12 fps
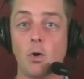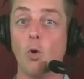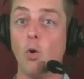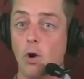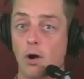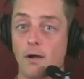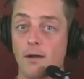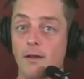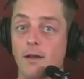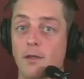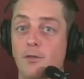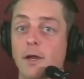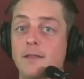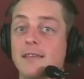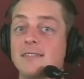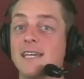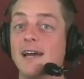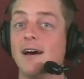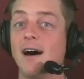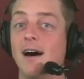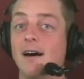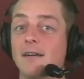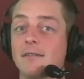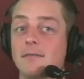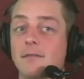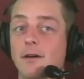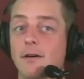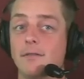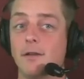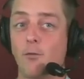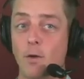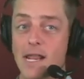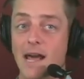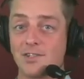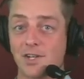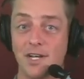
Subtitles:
Or you think the 49ers are